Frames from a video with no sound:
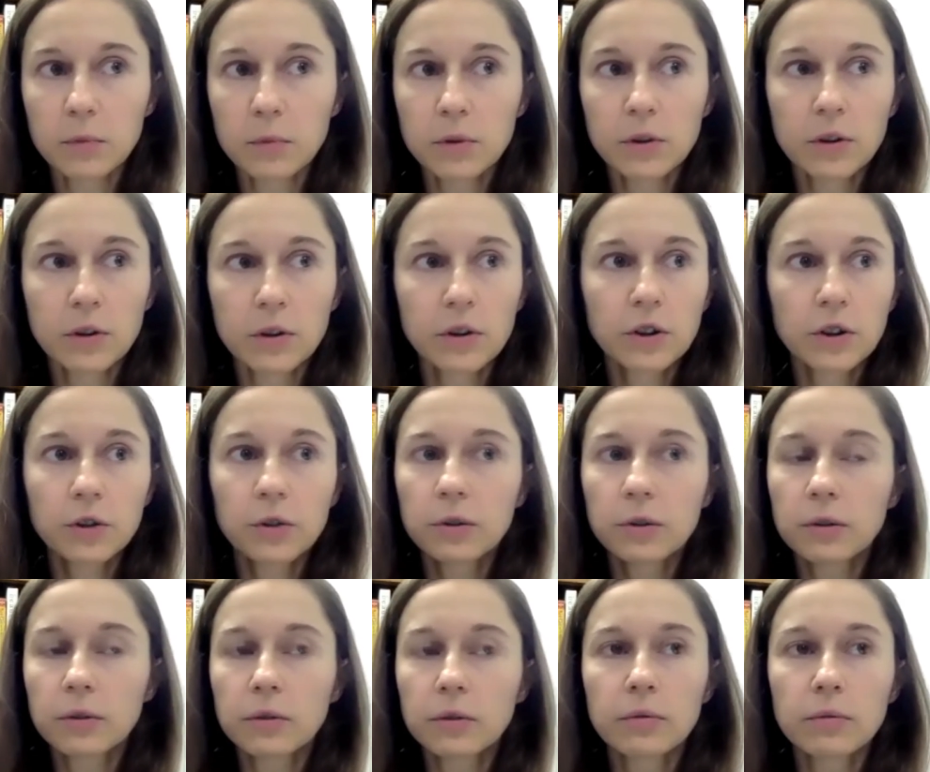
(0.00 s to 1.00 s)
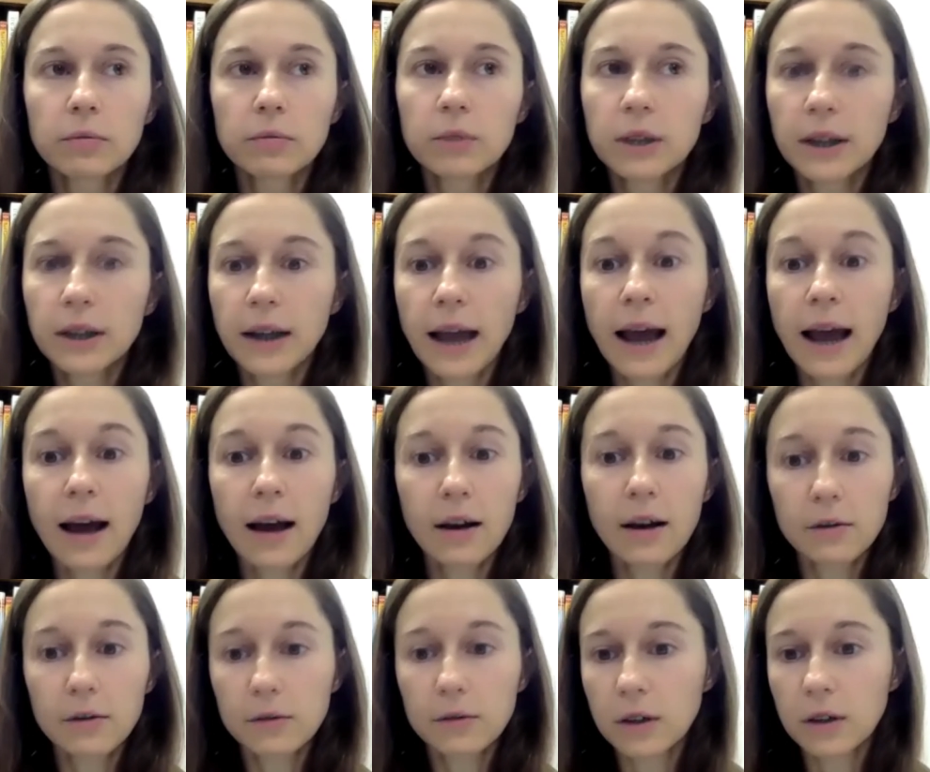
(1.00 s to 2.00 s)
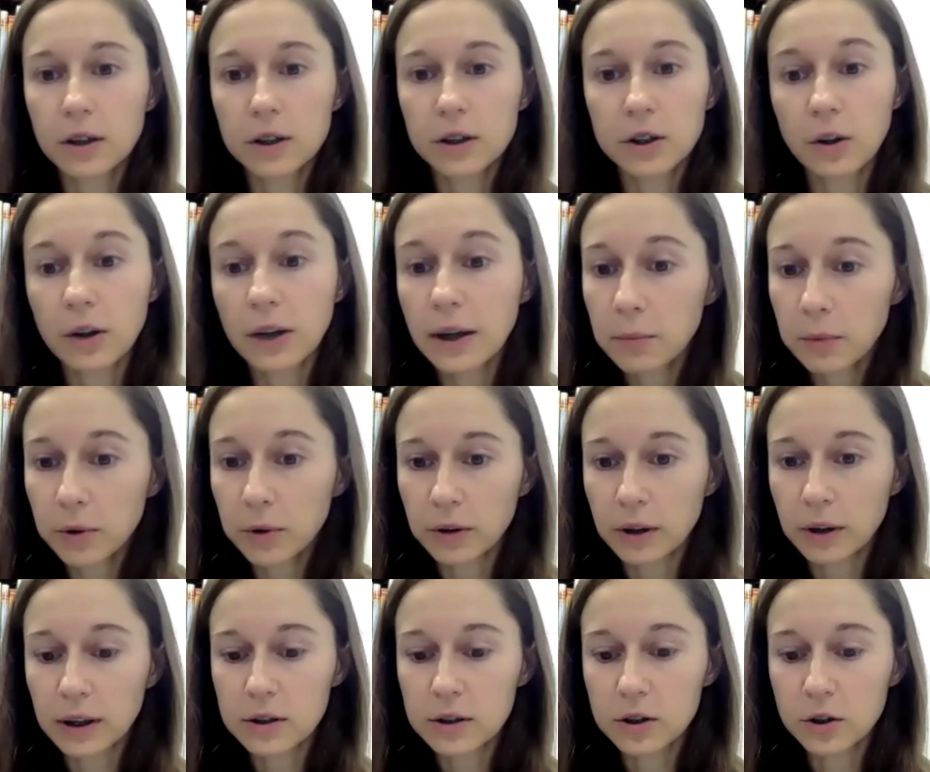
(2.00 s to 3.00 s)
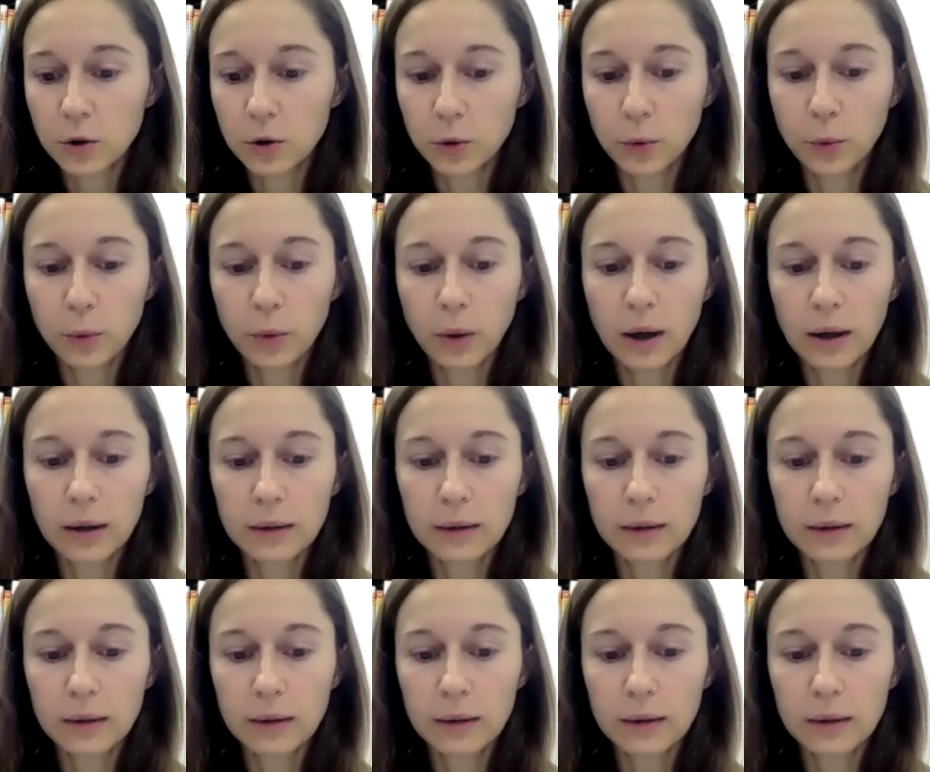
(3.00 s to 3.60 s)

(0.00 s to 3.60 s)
You can have adult immigrants who